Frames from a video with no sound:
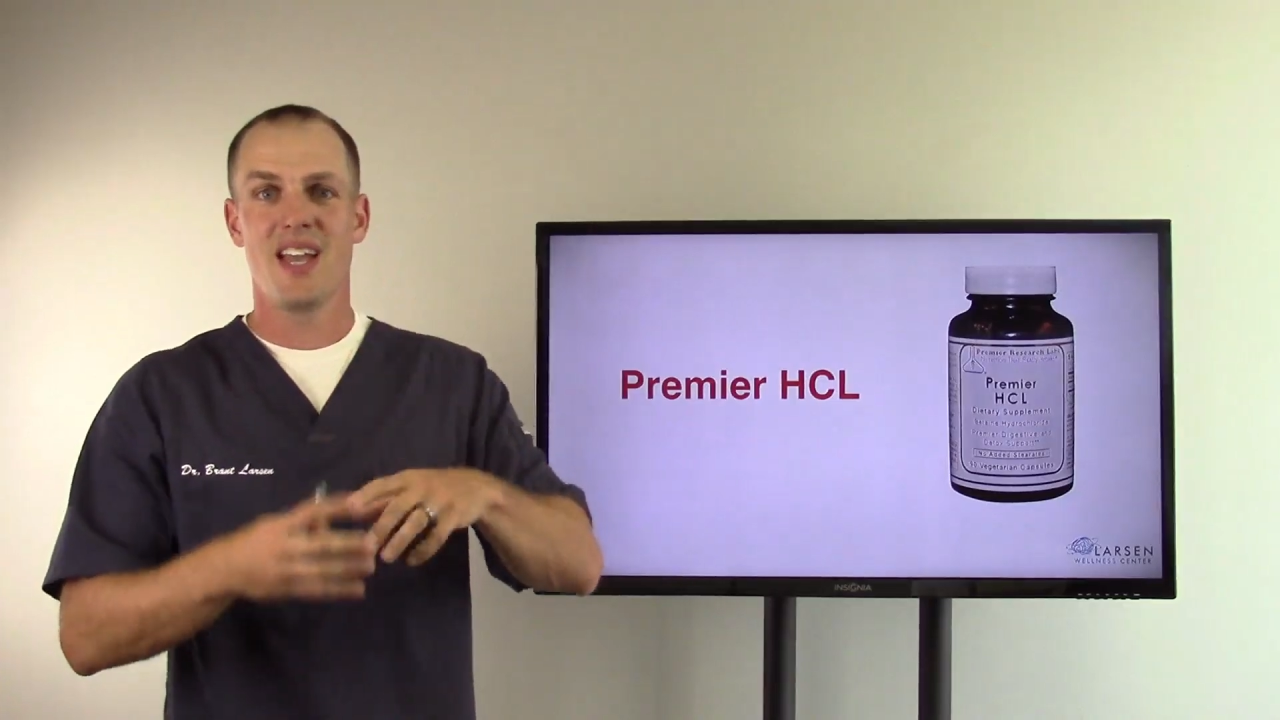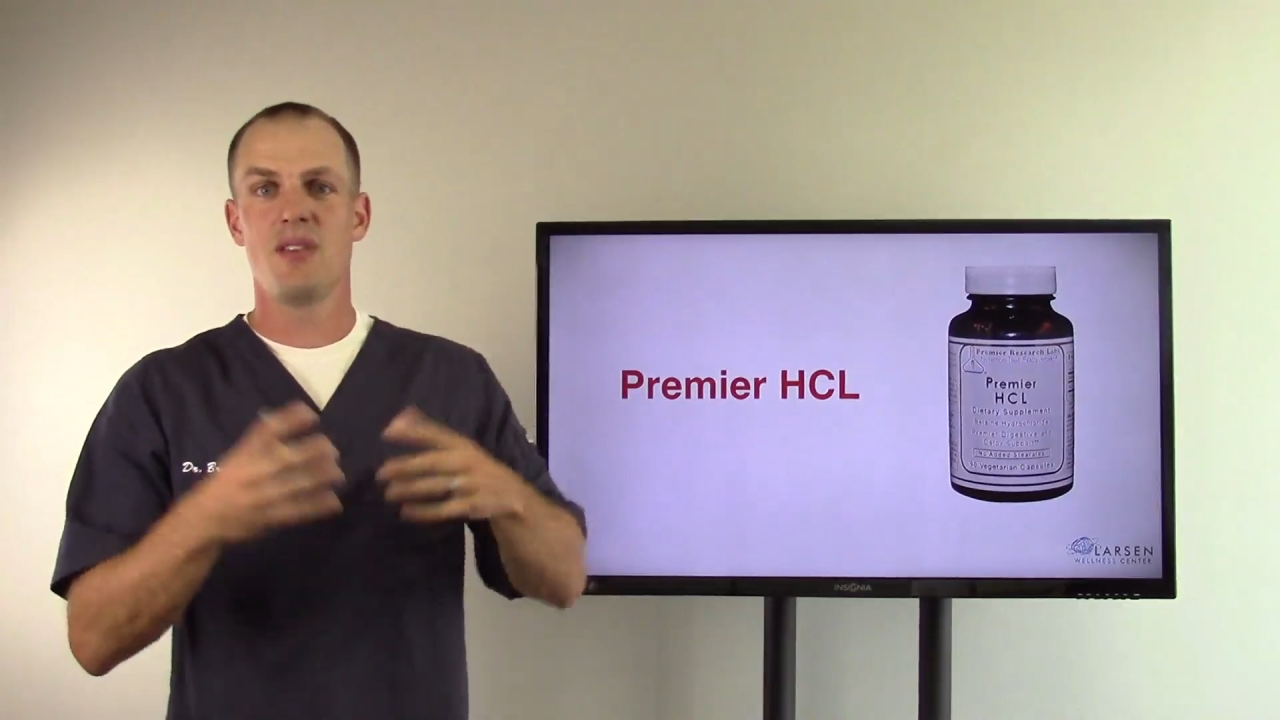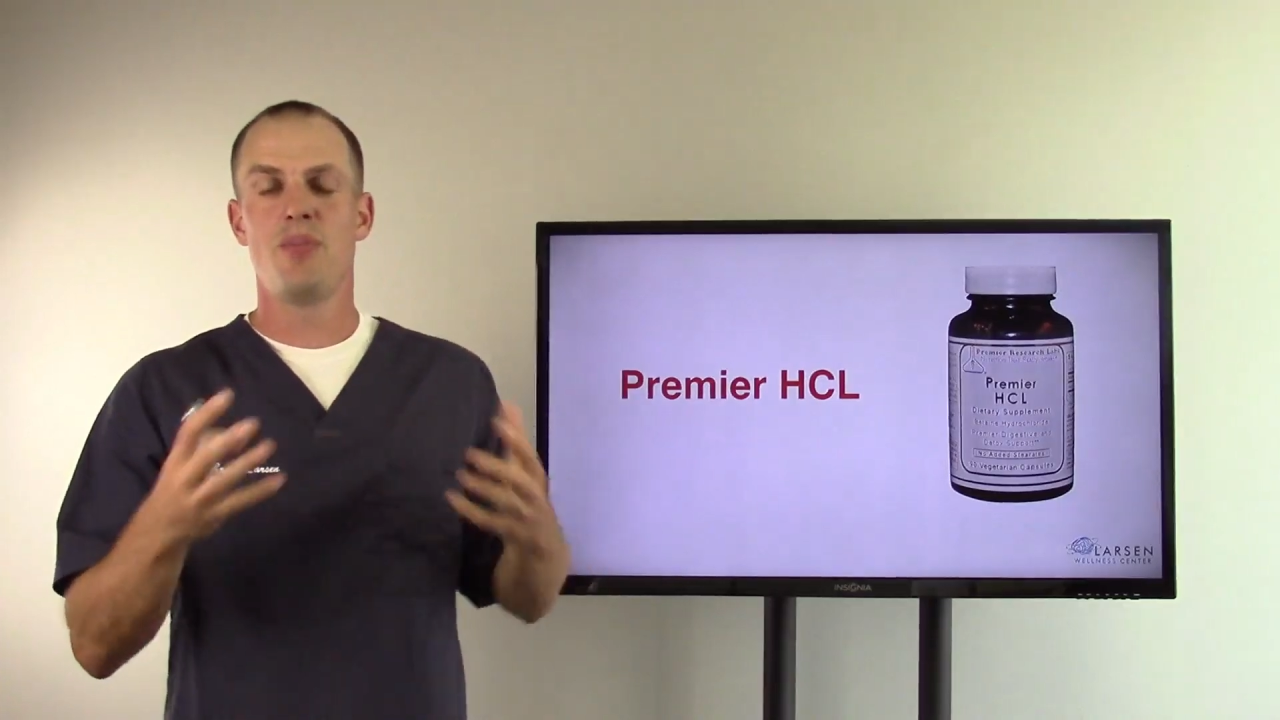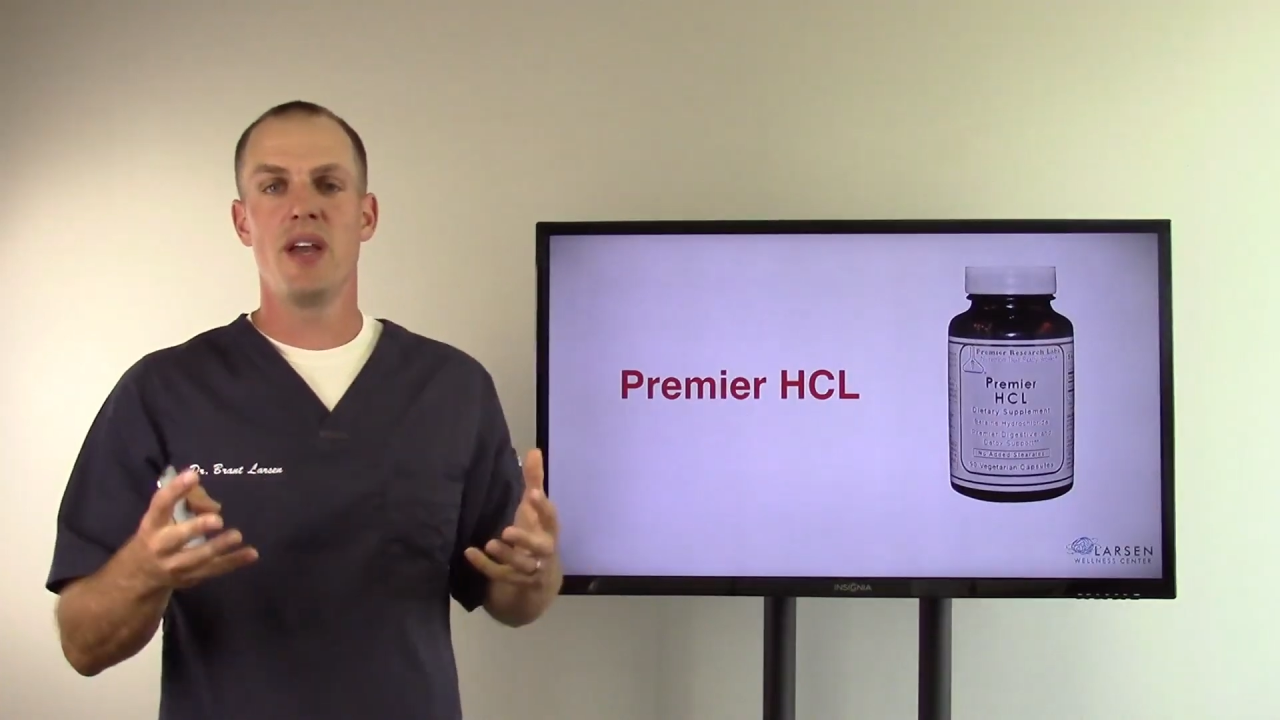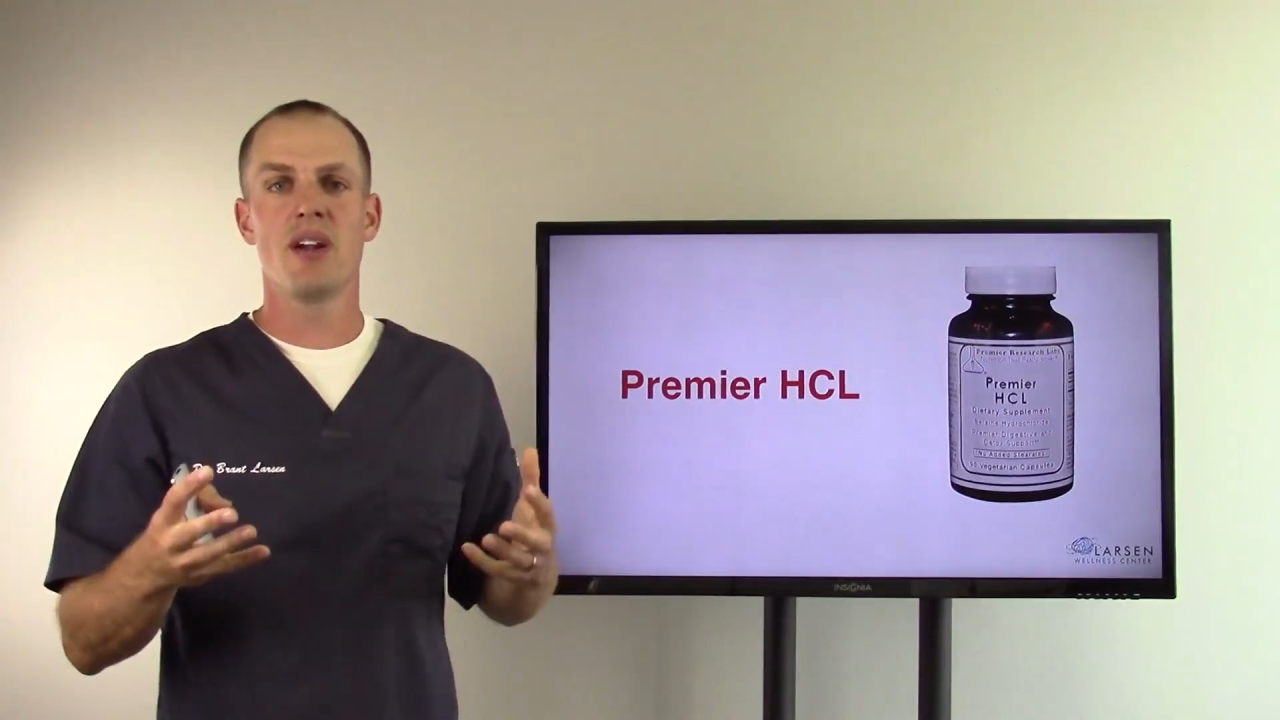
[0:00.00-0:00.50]

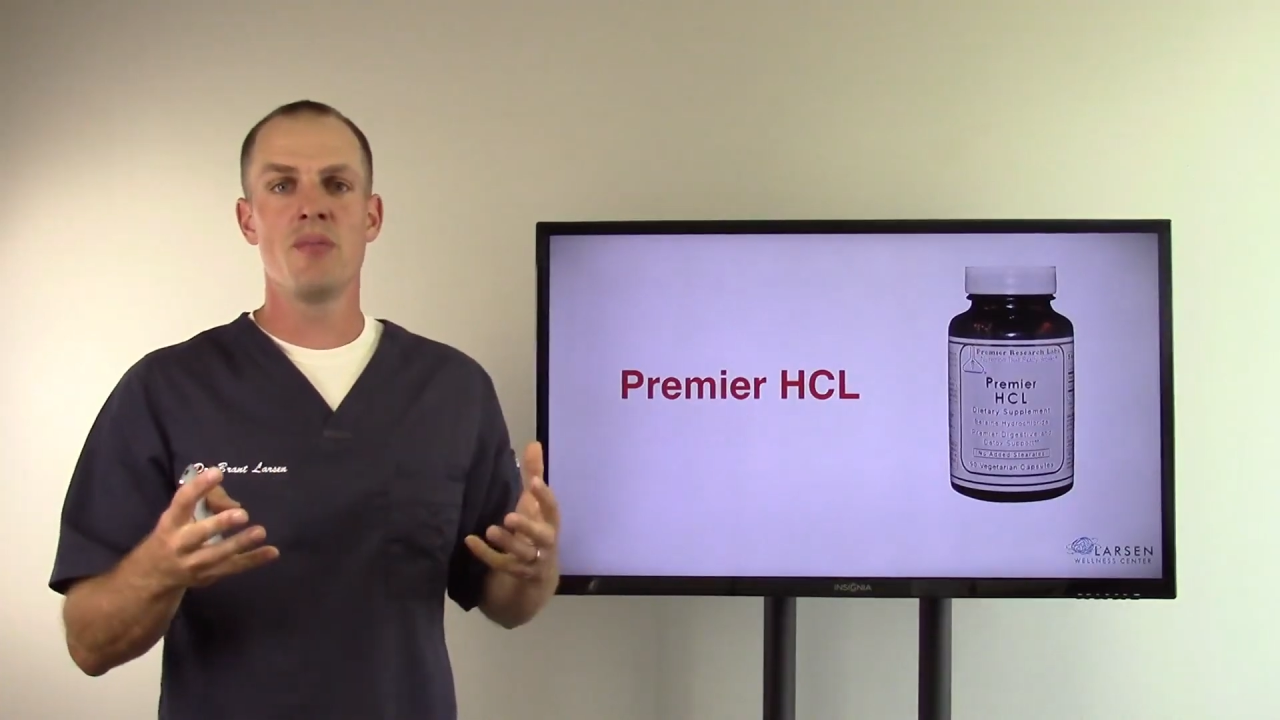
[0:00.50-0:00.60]
In bigger